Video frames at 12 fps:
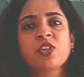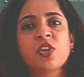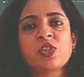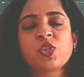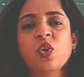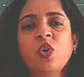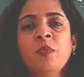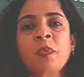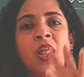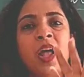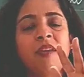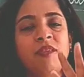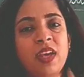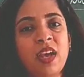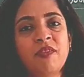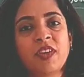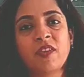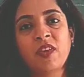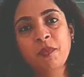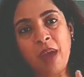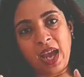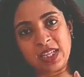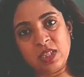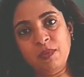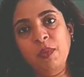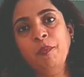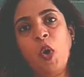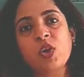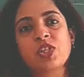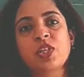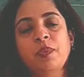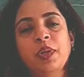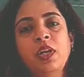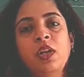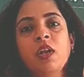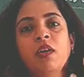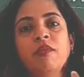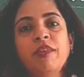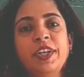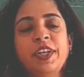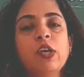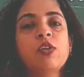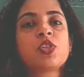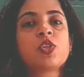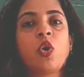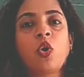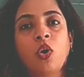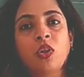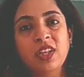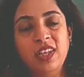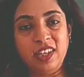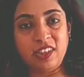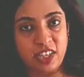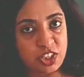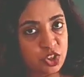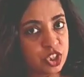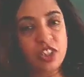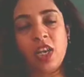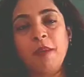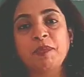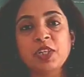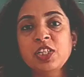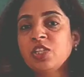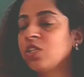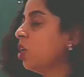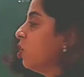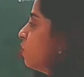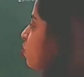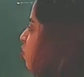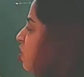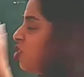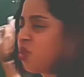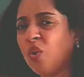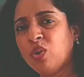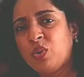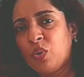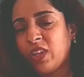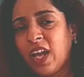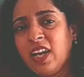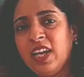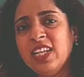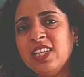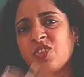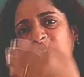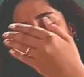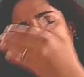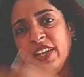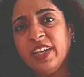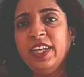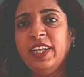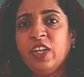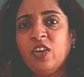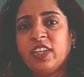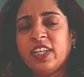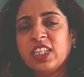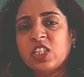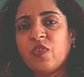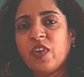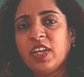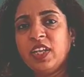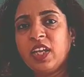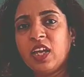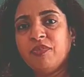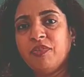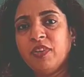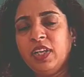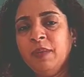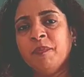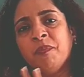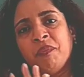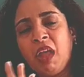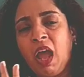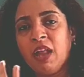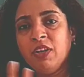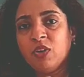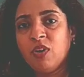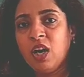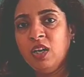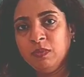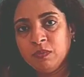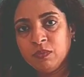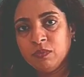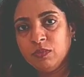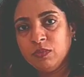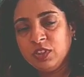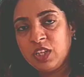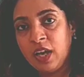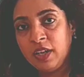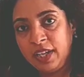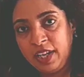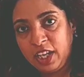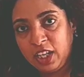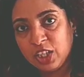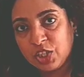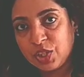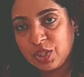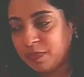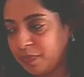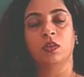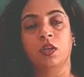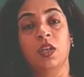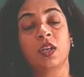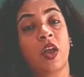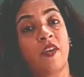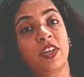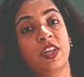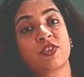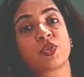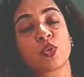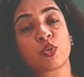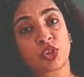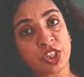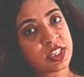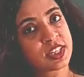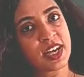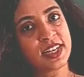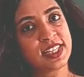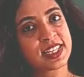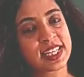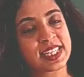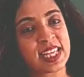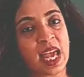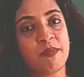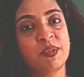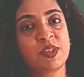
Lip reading: also, we have given maximum possible videos on all the literature chapters. So just go through their links, read your text very carefully, and you are done in English. Now in your social studies exams,